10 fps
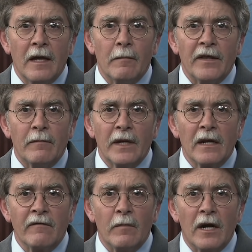By the
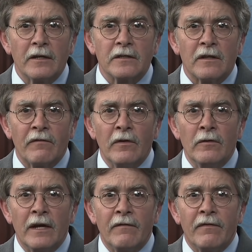middle of March, the flu
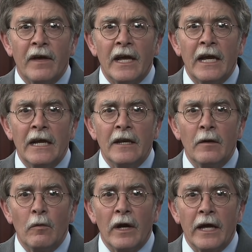had faded
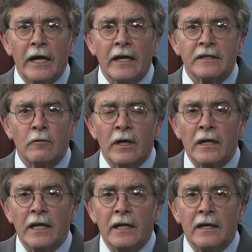away as
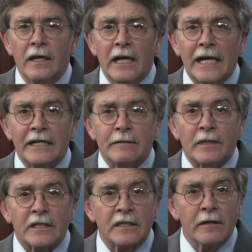quickly and as
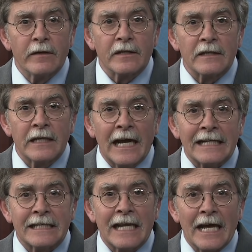mysteriously
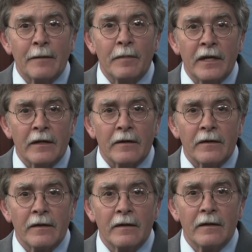as it had
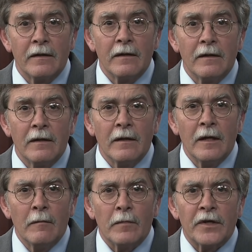appeared.
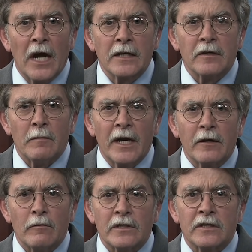But Dr.
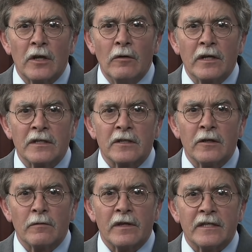Miner was so
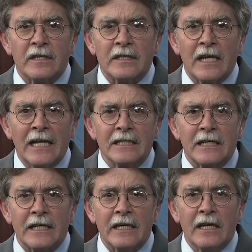concerned with its
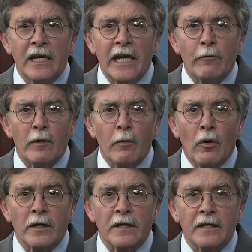intensity, he
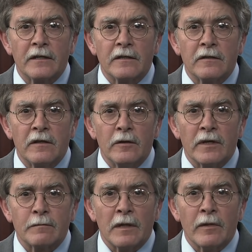reported it to the
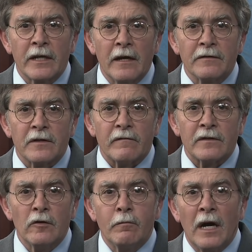U.S. Public Health Service,
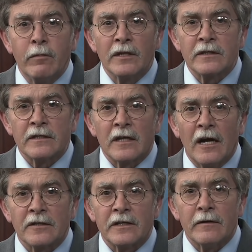who published his
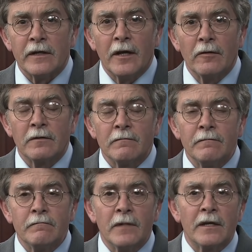cautionary note,
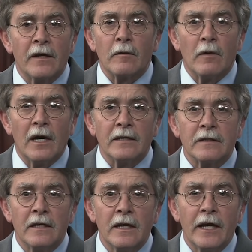but
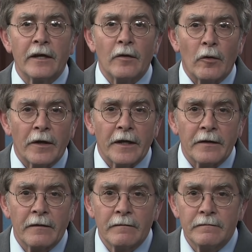otherwise ignored it.